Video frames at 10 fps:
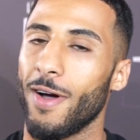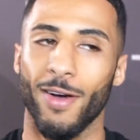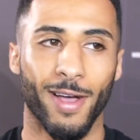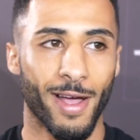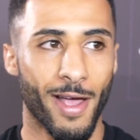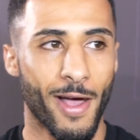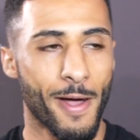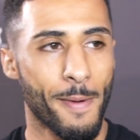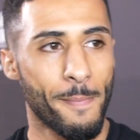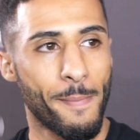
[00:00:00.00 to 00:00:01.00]
Okay.
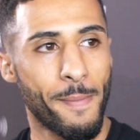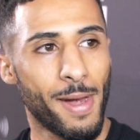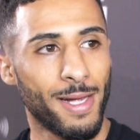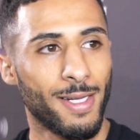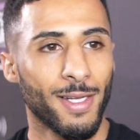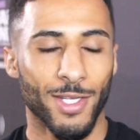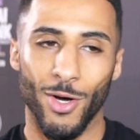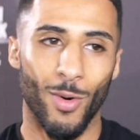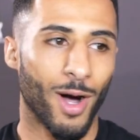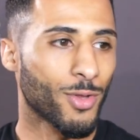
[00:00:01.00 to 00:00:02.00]
Um, you
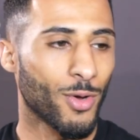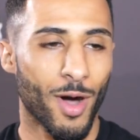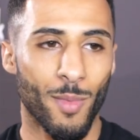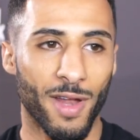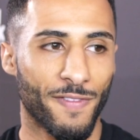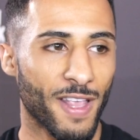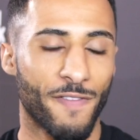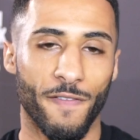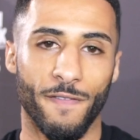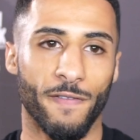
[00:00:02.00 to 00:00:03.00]
know what? I don't know. I'm on a, it's
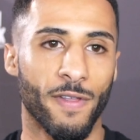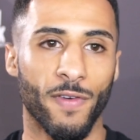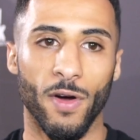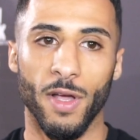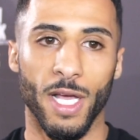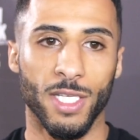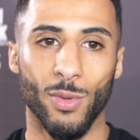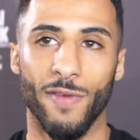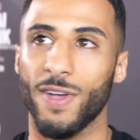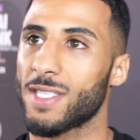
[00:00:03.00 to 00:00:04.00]
50-50 fight. It's
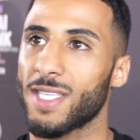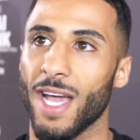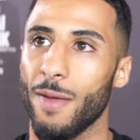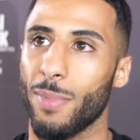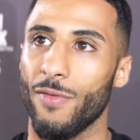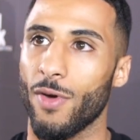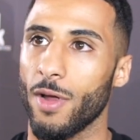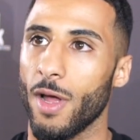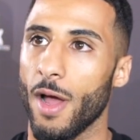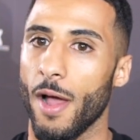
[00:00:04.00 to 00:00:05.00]
whoever gets the game plan right.